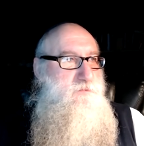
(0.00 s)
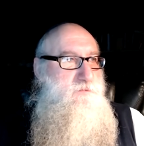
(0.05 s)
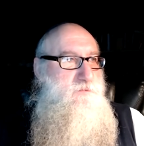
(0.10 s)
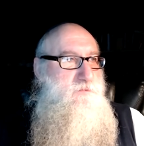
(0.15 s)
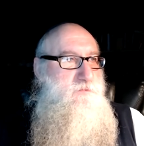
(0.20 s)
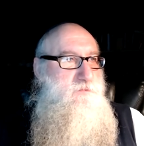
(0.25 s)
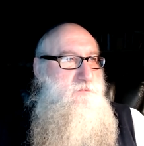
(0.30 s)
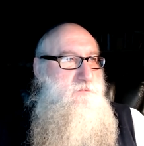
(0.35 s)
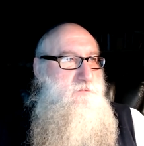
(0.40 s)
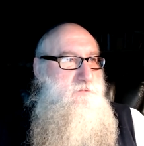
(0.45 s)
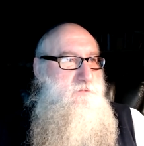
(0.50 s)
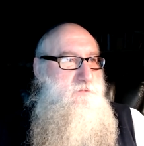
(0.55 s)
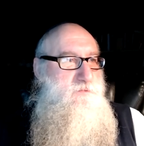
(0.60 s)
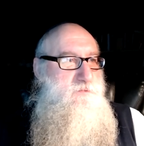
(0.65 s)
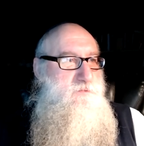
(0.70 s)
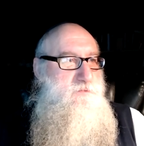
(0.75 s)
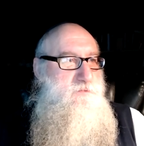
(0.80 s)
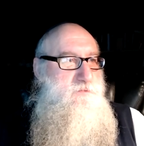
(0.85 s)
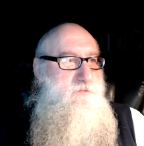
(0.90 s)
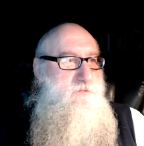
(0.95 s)

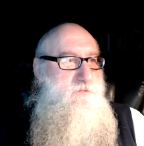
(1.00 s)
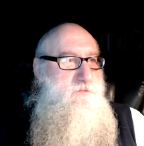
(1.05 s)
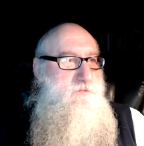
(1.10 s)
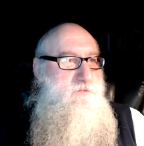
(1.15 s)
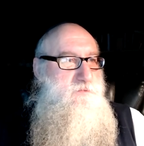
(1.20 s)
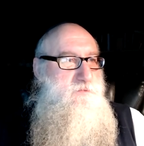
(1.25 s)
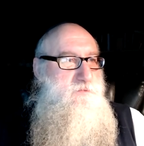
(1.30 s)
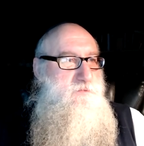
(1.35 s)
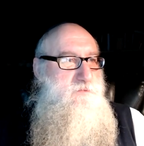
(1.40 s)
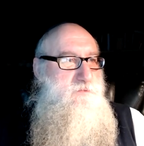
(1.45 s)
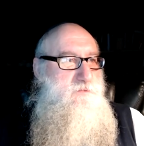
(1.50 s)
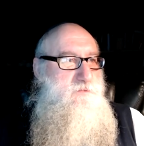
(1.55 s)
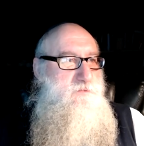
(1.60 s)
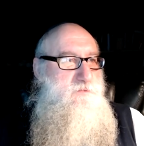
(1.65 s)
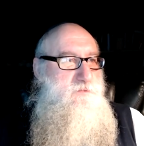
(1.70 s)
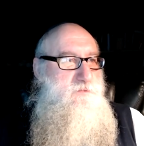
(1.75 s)
(no one is talking)